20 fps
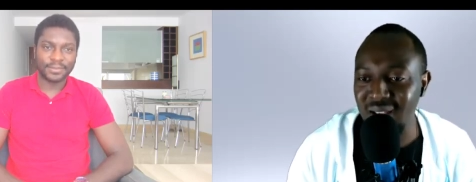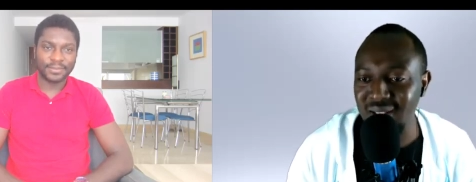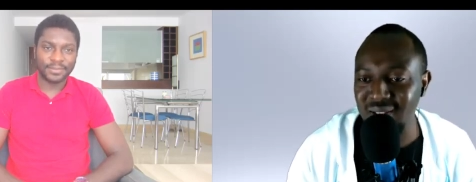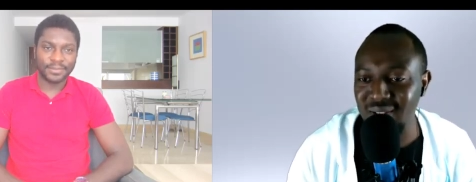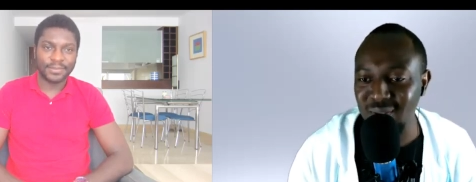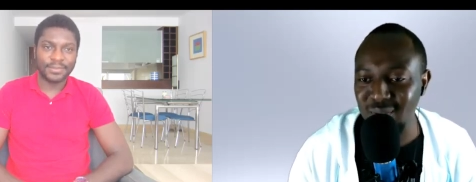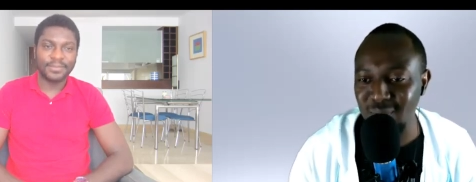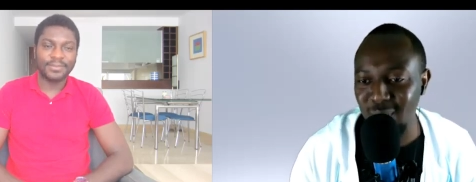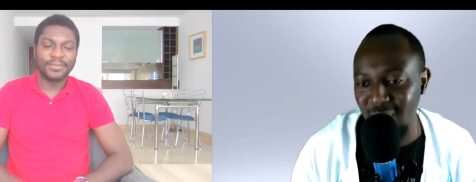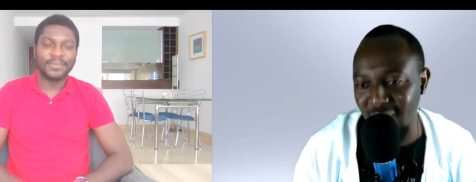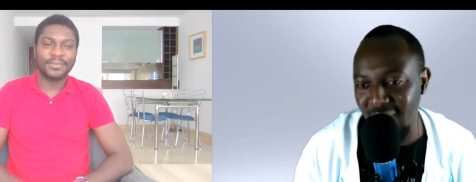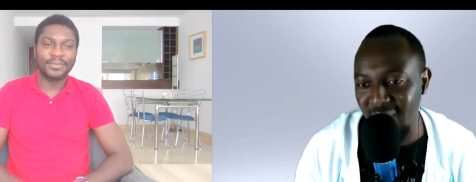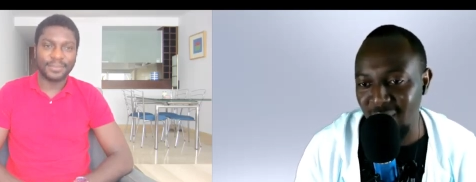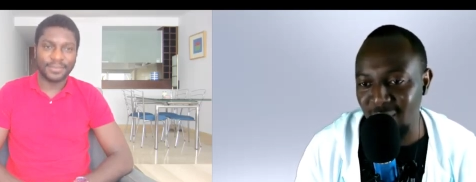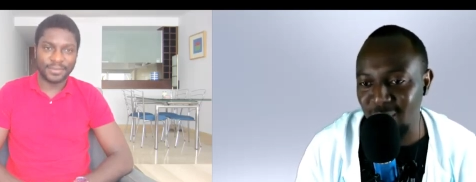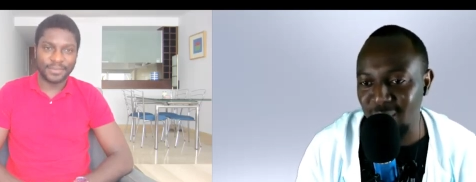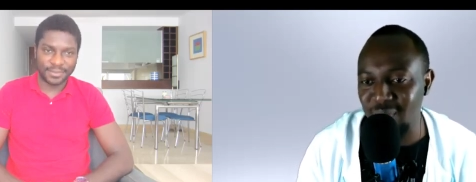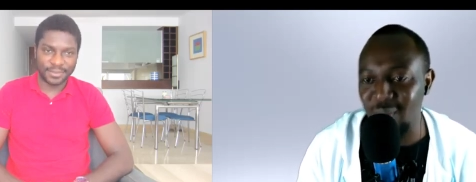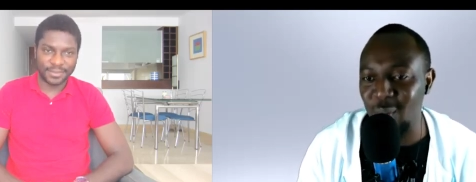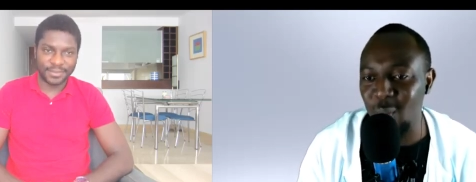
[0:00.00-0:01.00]
Speaker 1: as to
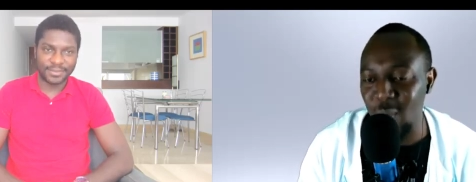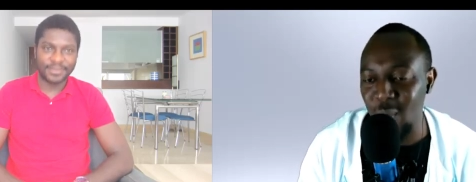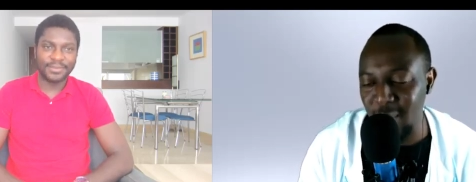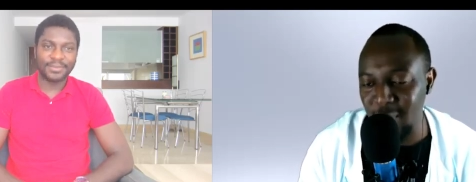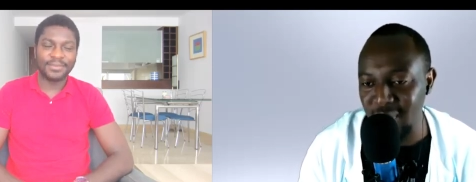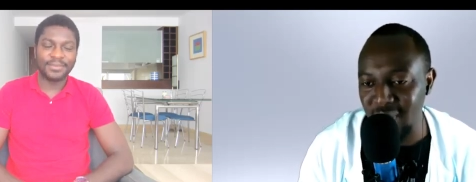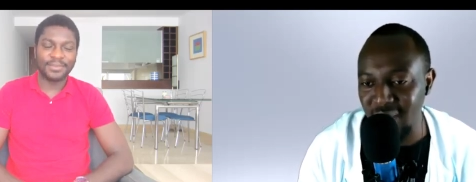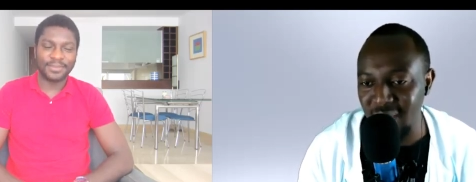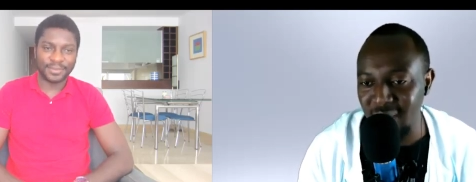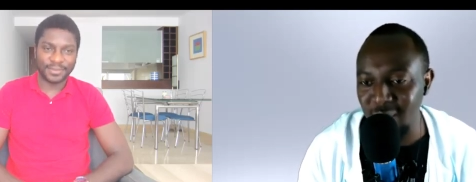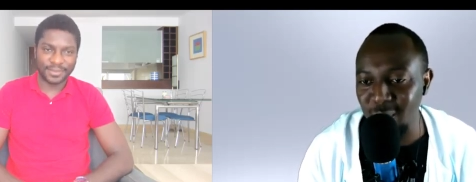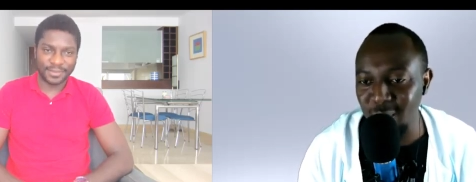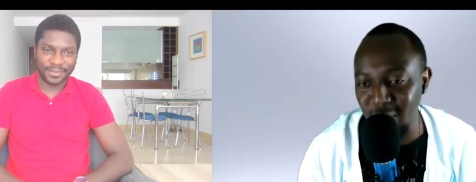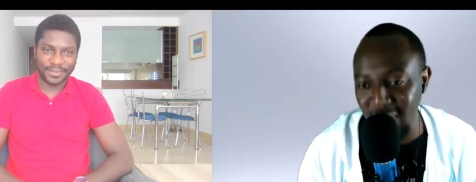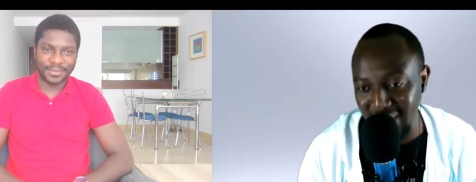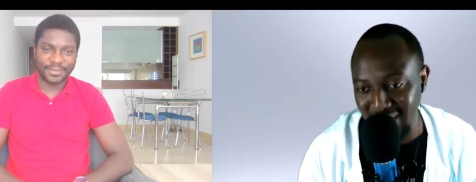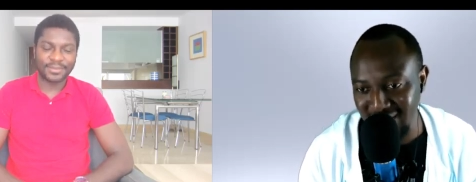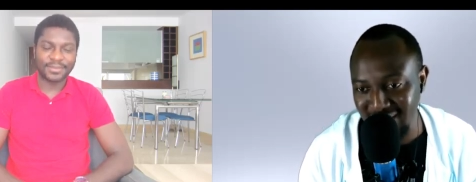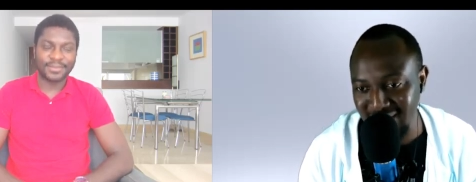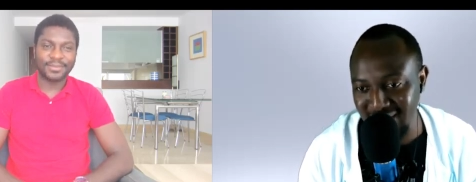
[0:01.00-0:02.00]
how the webinar
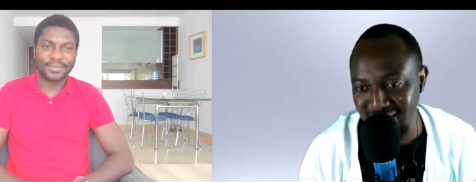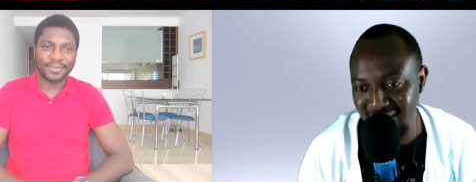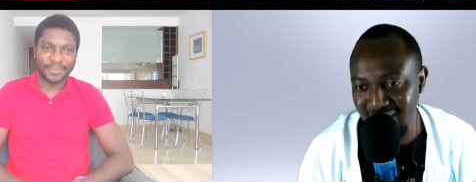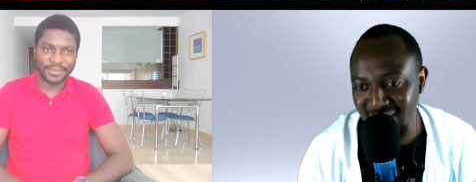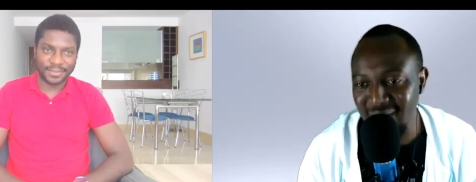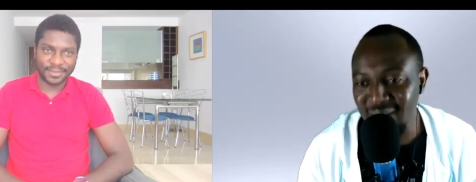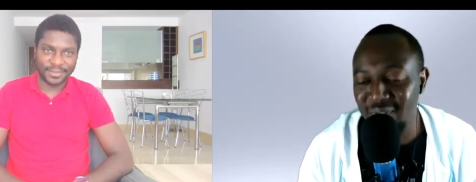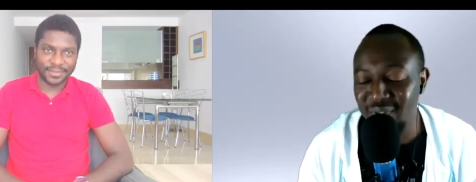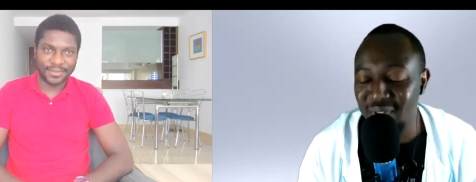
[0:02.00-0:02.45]
went.